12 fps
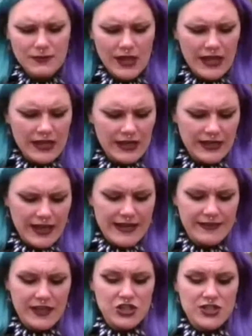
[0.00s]
And again,
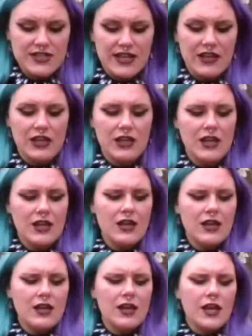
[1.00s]

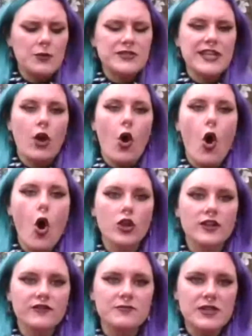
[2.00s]
it was like all
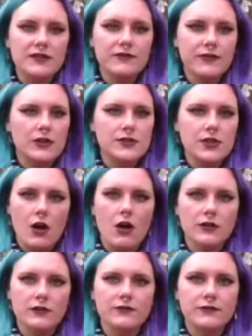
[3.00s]
of me felt
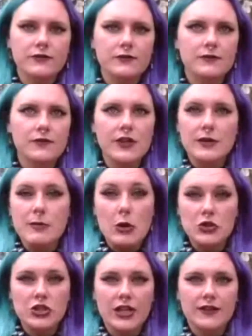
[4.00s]
the
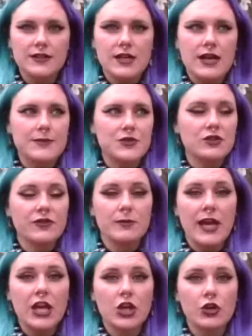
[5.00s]
emotion at the time. So if I'm
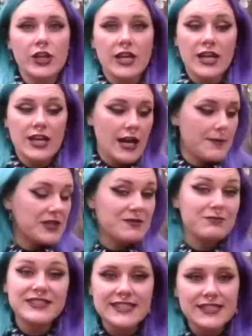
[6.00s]
angry, I'm
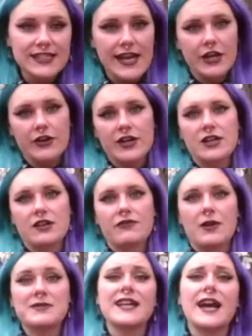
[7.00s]
completely angry. If
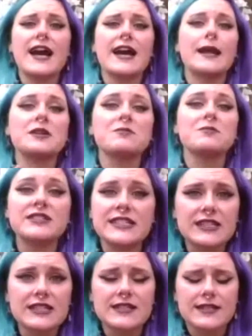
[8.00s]
I'm sad, I'm
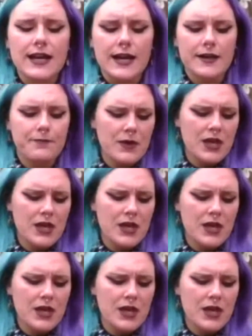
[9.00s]
completely sad.